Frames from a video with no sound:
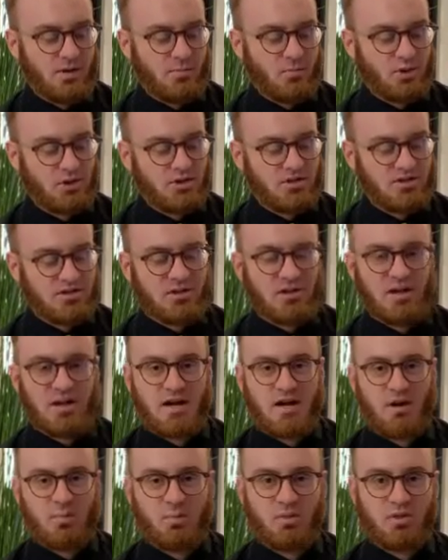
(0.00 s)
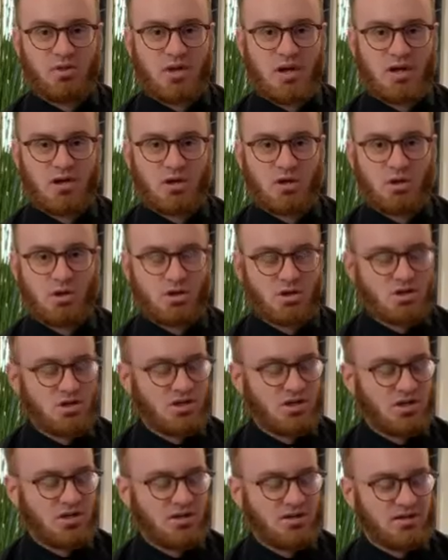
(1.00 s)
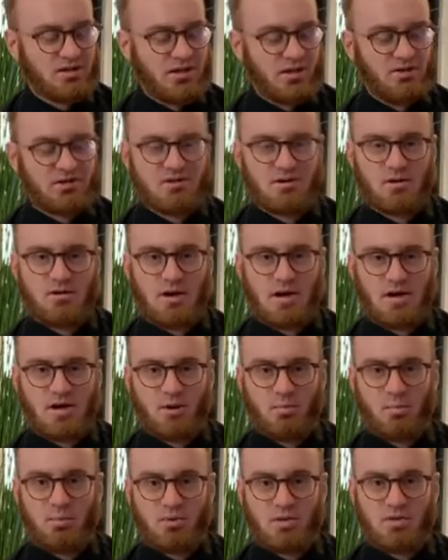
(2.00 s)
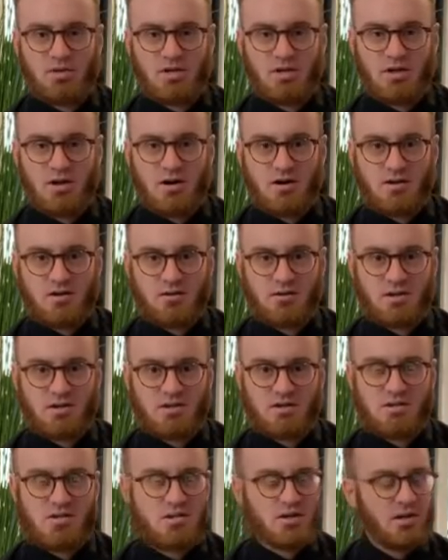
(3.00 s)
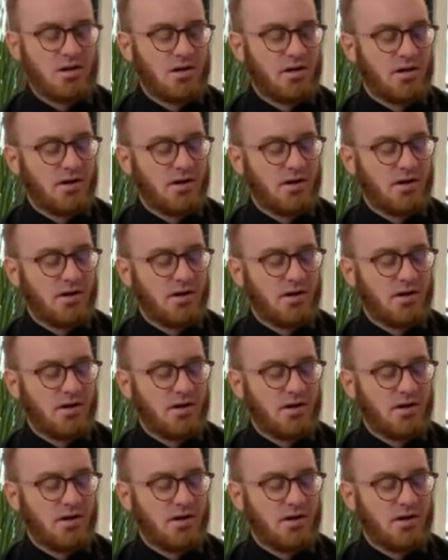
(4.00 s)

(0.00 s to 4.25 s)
which is going to help with that cushioning and also help with the cartilage,